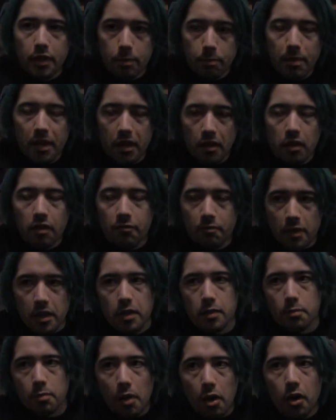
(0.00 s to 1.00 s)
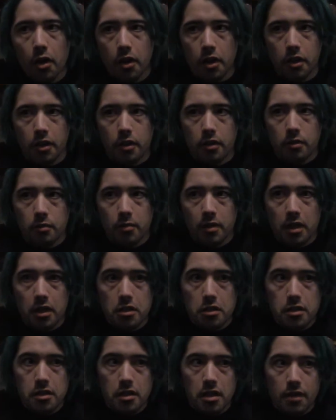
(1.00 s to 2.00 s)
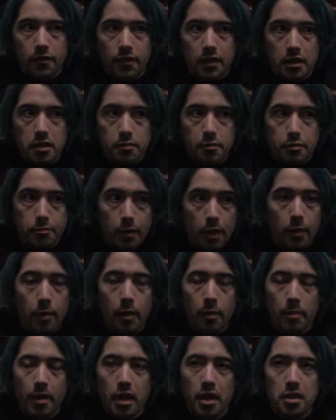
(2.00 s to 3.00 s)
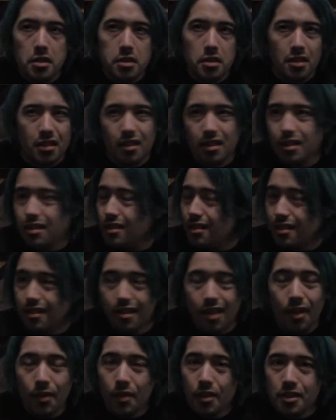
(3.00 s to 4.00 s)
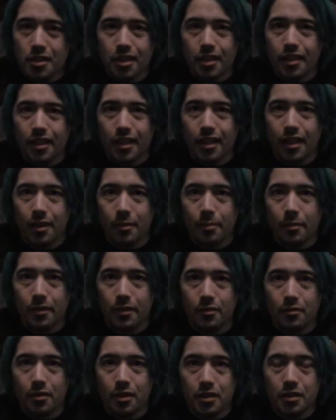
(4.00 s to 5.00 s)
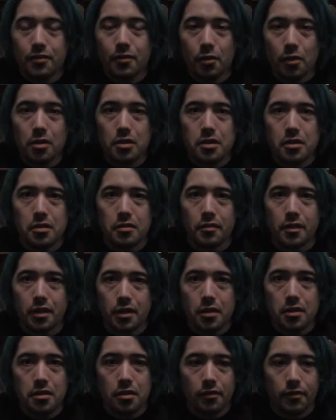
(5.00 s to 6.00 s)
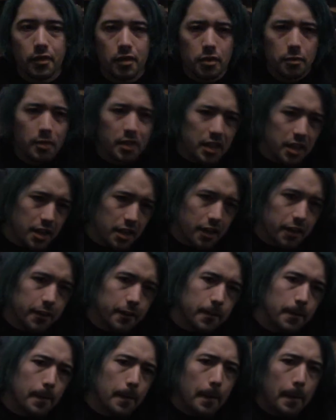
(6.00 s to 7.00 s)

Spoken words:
Peter Parker, because if he has a Spider-Man mask, nothing's gonna happen, which of course is the realistic version, but here,